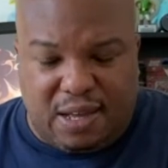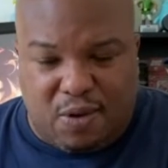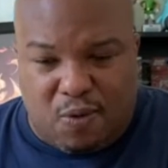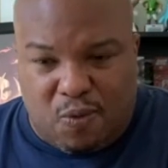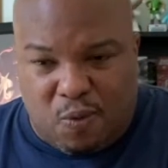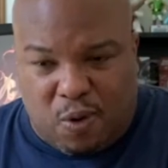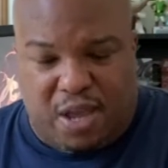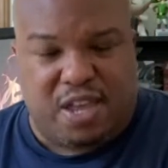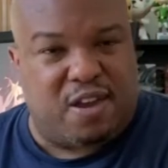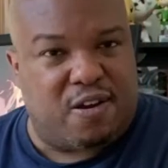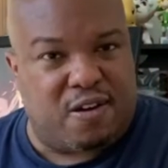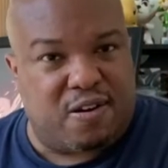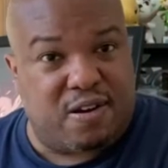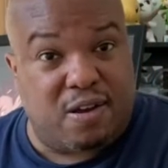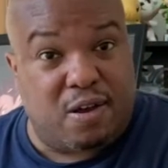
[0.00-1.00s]
what
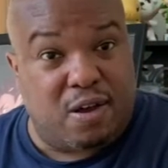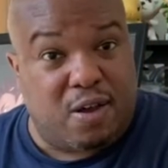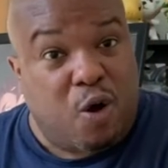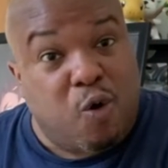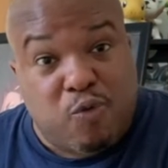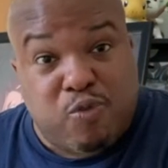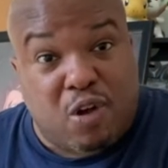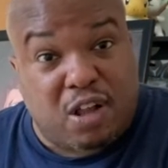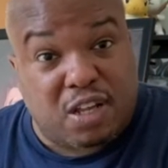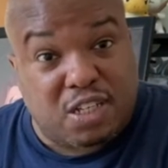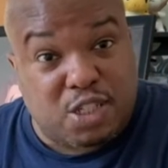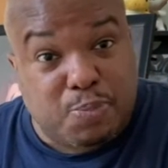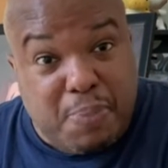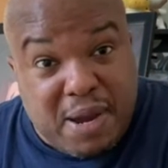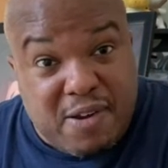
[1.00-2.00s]
your overall
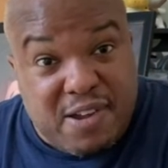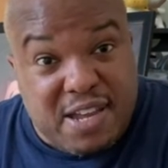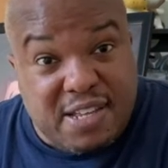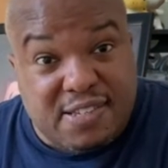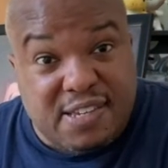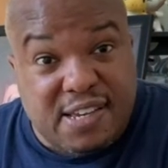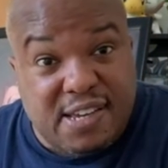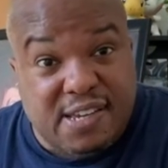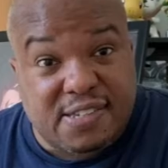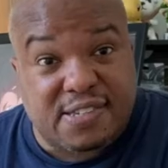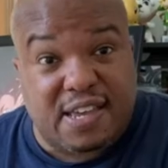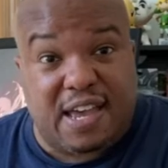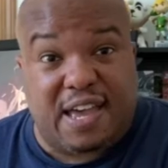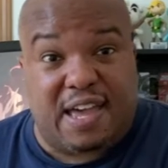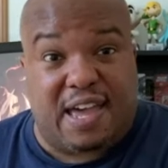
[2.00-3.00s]
experience is,
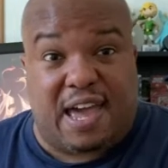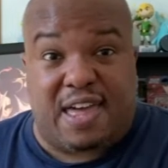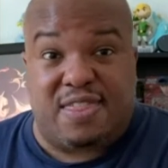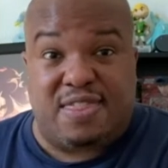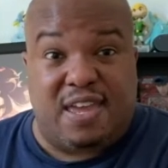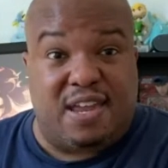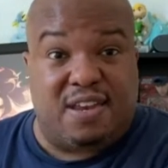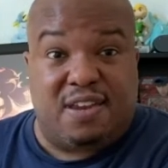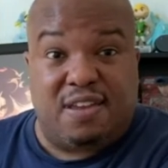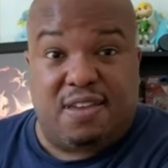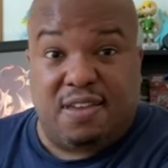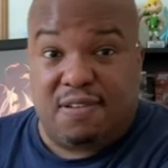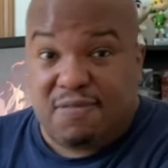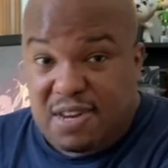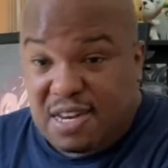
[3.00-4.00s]
and then
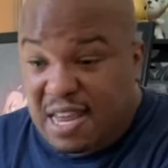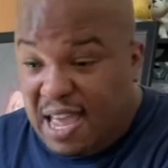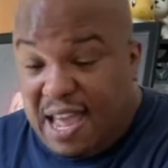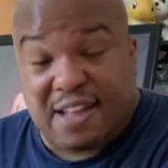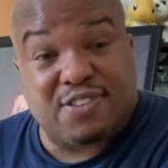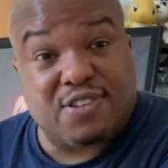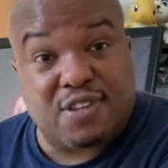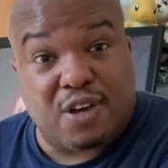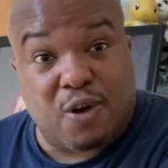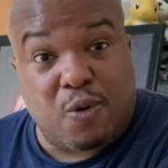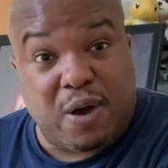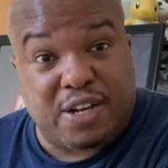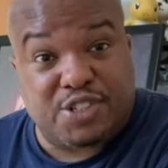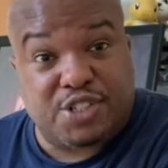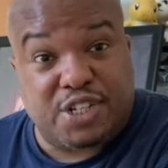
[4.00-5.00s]
you need to answer the
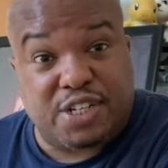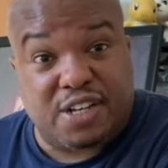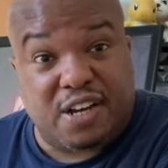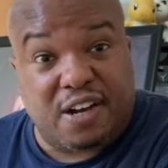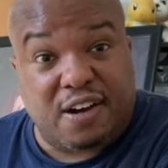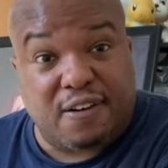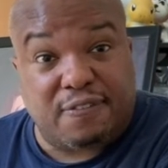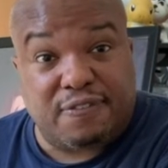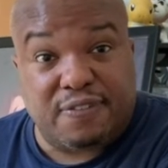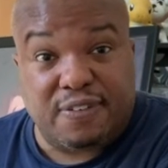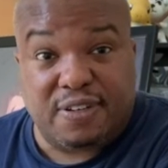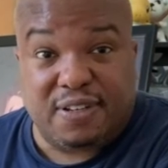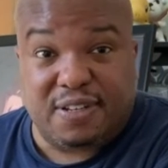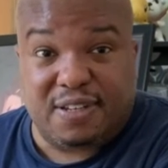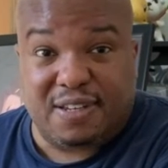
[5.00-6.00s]
question of,
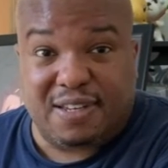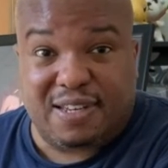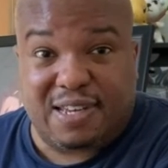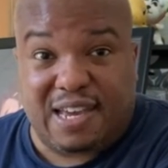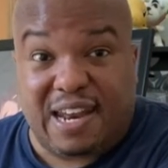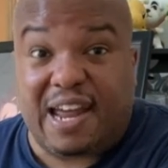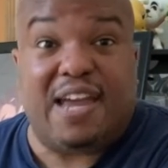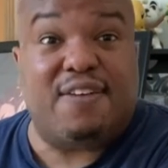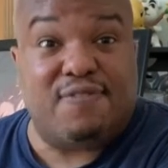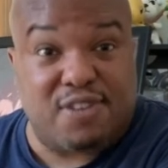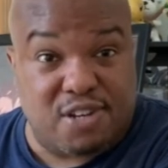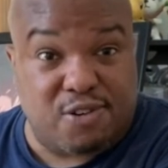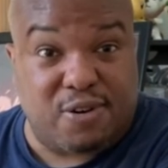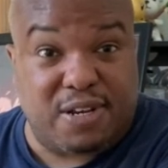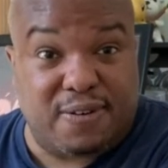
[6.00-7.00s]
can I even
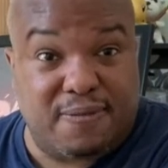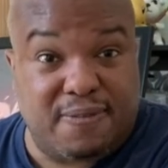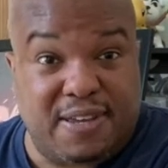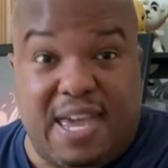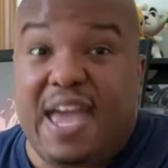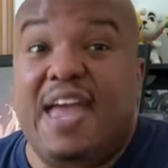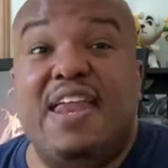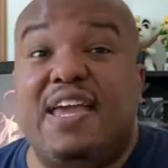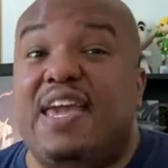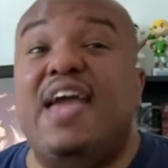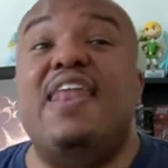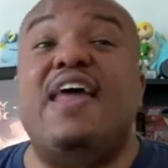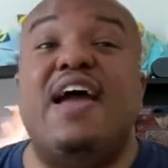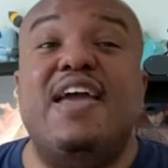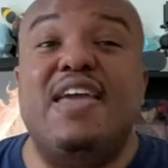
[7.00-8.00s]
do it?
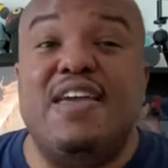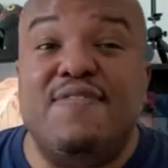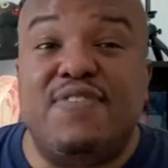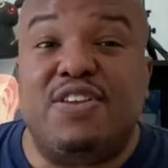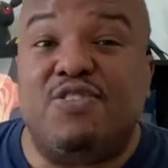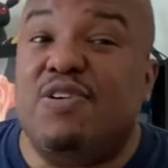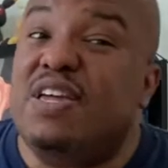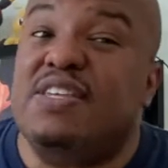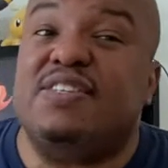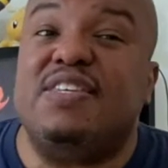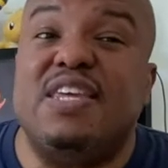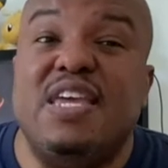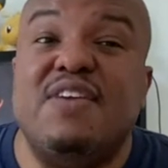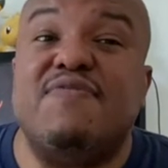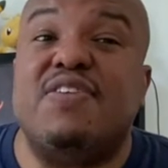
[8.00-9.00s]
Can I even do it? Is
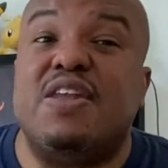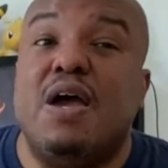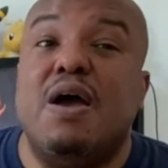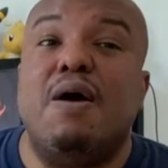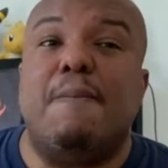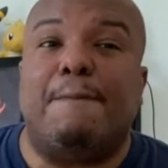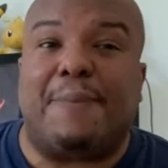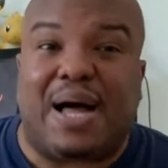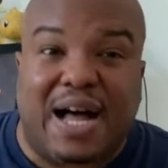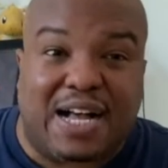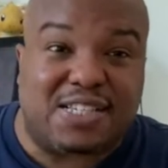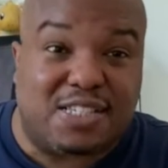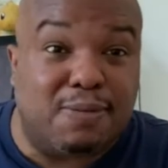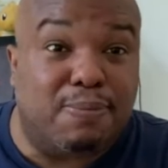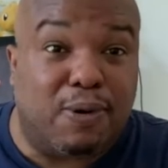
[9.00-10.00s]
it even
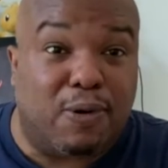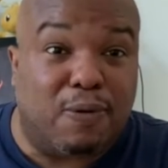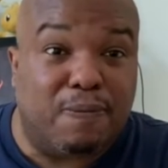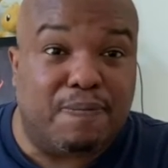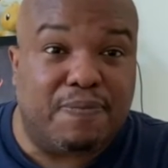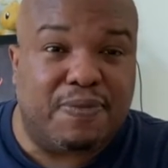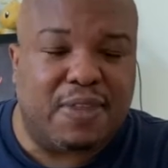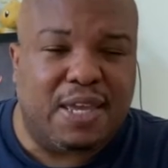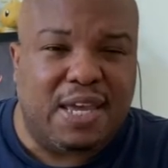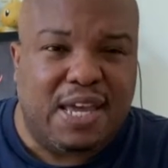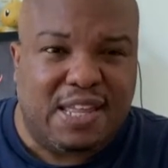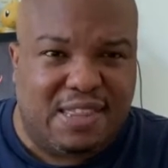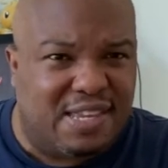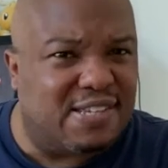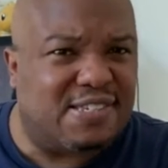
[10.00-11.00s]
possible?
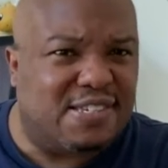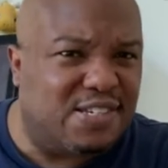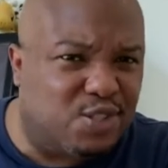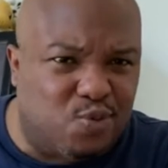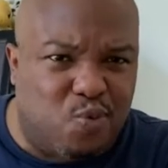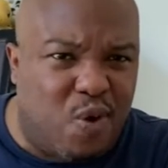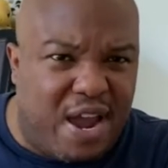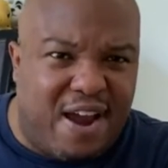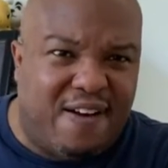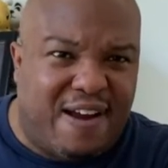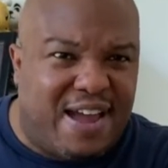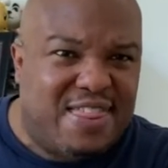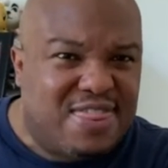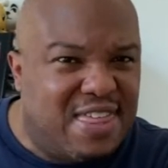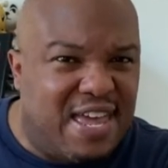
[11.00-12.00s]
This is where
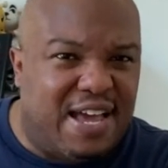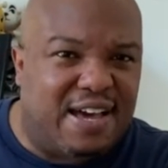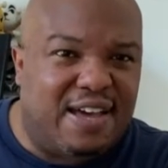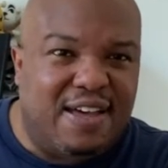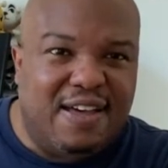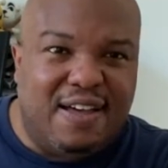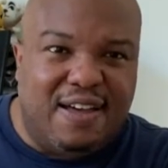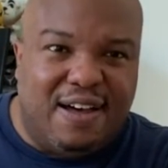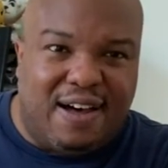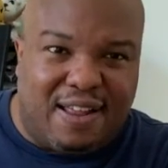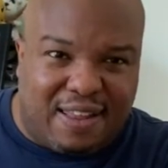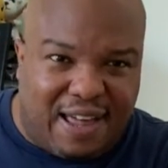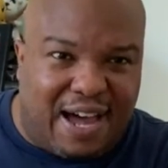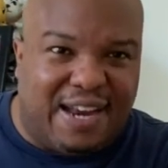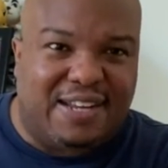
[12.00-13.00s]
I think a
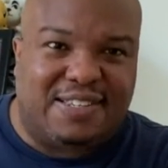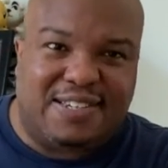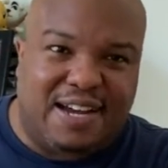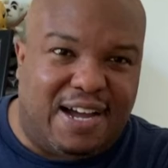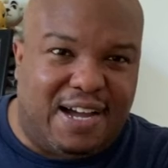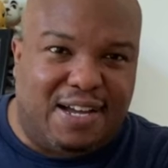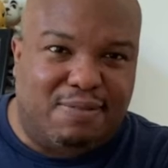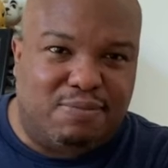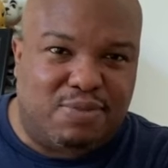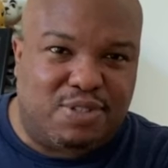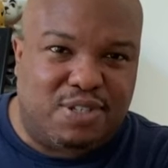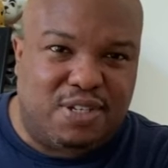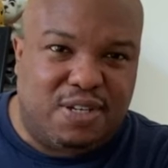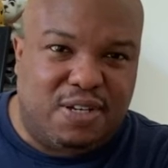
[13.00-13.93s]
lot of times